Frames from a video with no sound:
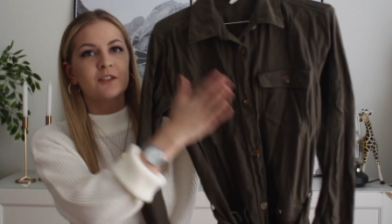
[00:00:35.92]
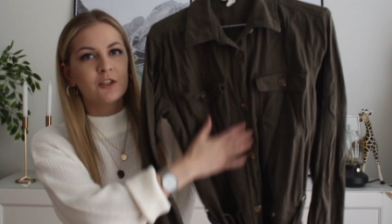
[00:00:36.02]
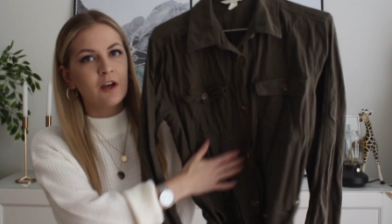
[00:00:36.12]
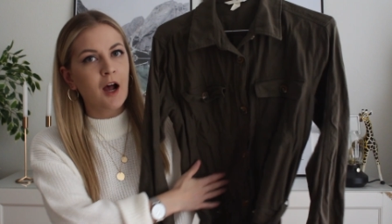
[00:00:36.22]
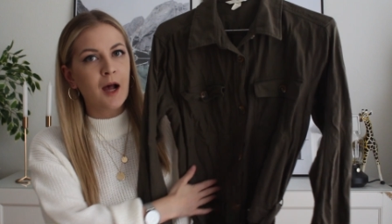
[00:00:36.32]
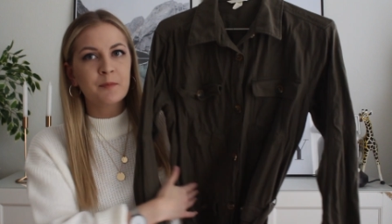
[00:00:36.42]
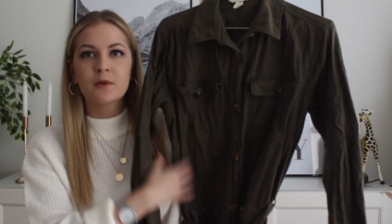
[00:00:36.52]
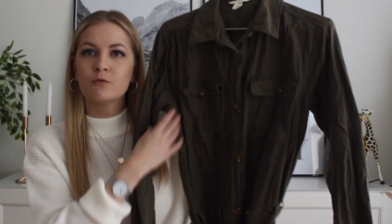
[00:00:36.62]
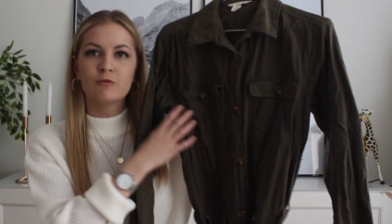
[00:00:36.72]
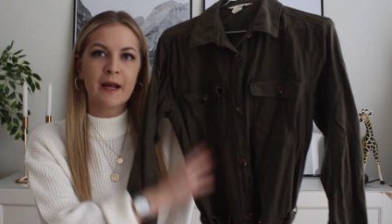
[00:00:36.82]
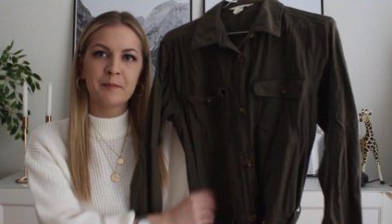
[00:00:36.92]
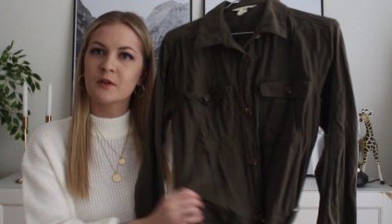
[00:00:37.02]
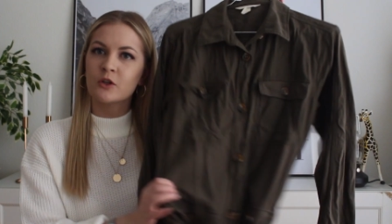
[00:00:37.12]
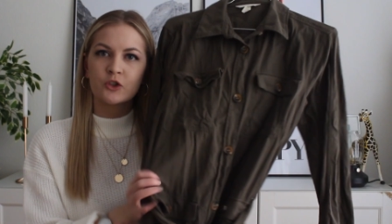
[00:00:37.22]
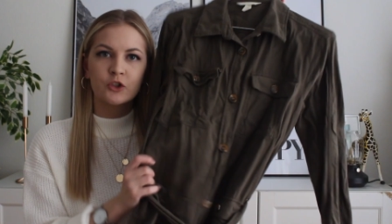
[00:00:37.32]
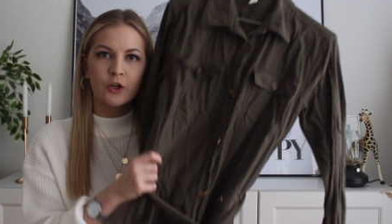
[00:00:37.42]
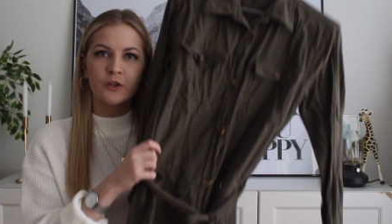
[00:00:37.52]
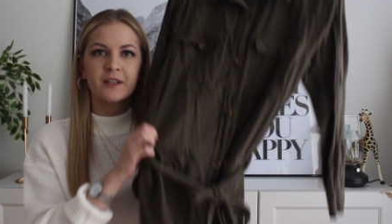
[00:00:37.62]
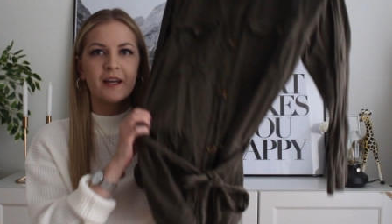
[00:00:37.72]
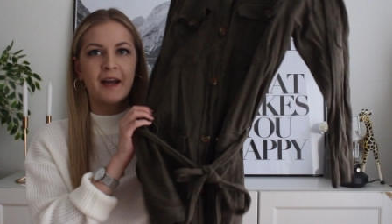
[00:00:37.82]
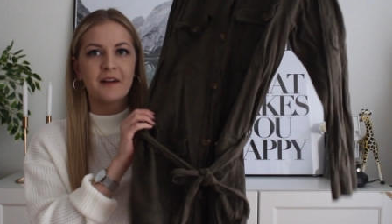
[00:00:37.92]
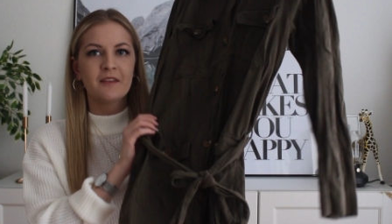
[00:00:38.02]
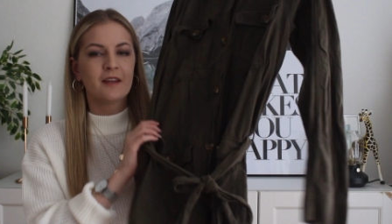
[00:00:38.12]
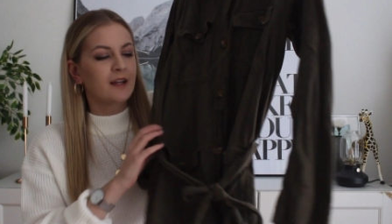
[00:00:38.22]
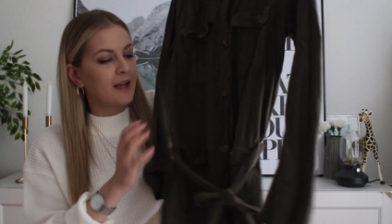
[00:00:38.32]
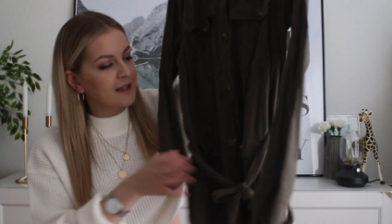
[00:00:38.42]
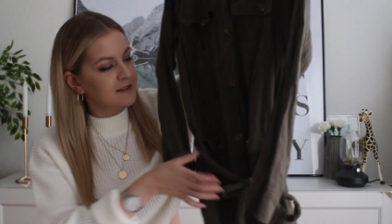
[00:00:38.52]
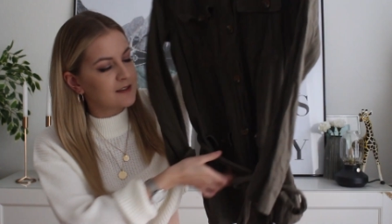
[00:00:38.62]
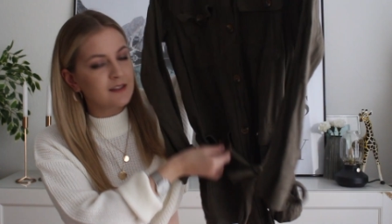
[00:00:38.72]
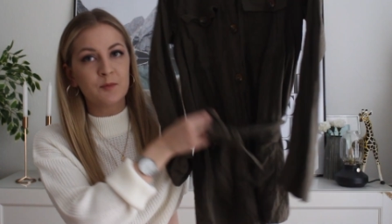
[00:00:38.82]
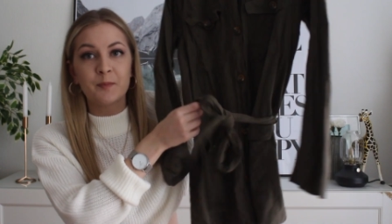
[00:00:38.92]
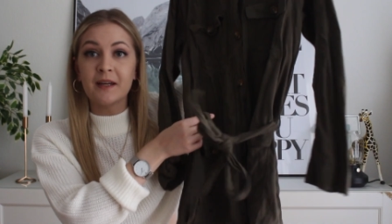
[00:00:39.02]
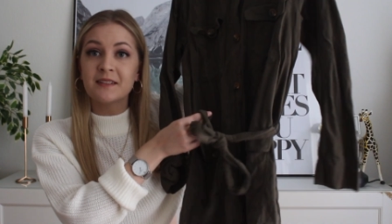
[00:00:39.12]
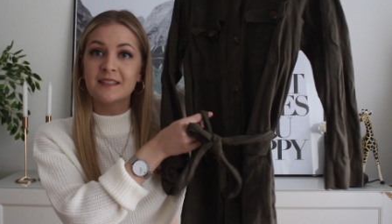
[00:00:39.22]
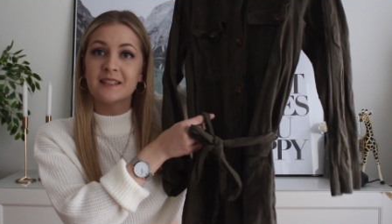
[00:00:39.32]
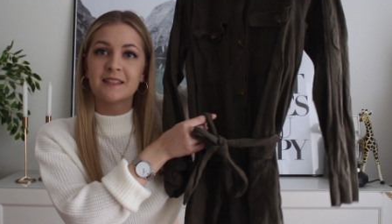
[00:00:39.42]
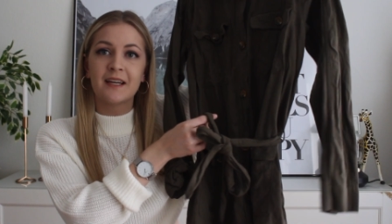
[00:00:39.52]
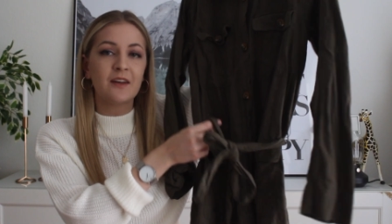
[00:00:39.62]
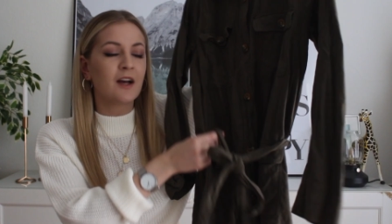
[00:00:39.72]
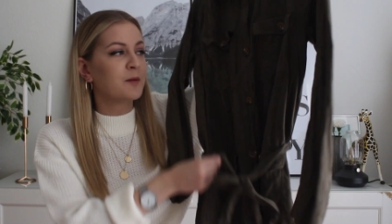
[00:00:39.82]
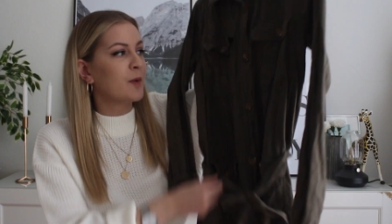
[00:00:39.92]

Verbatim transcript: top wrap shirt kind of thing. It has this little belt detail on the